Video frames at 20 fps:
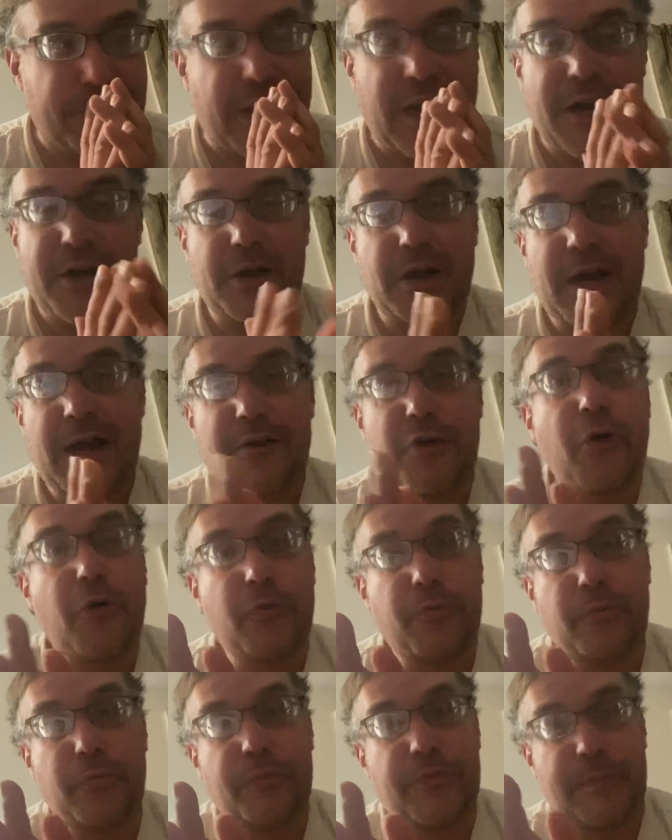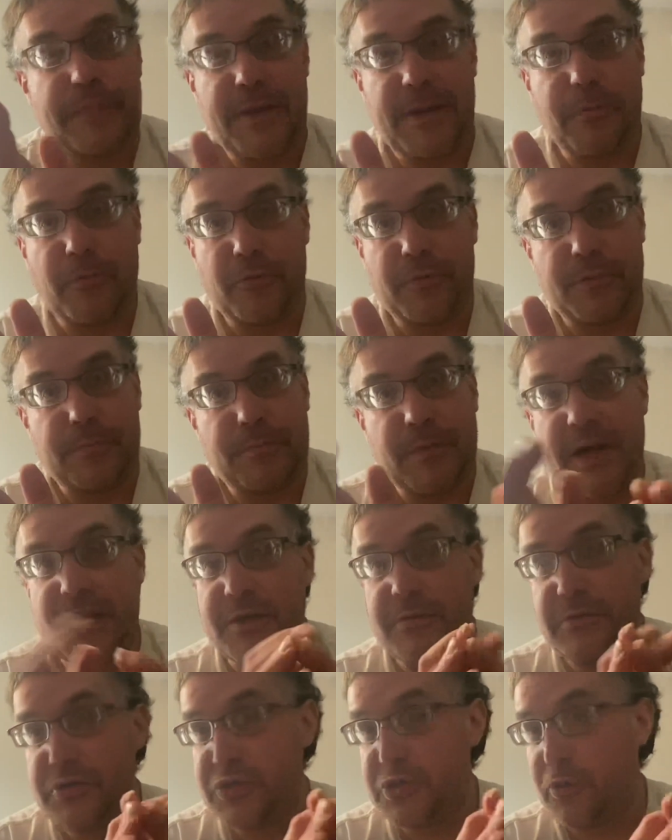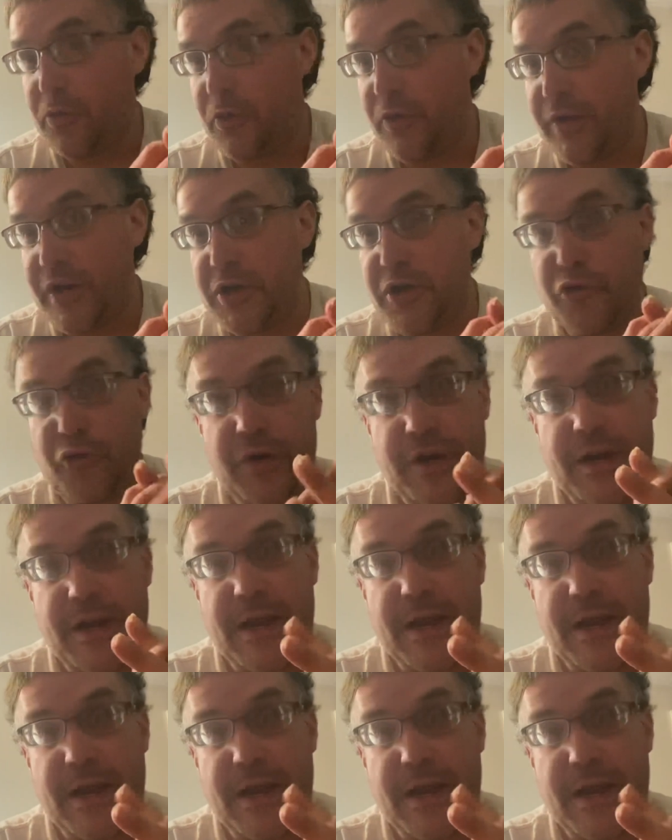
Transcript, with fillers: I, I know the people in my store that do it.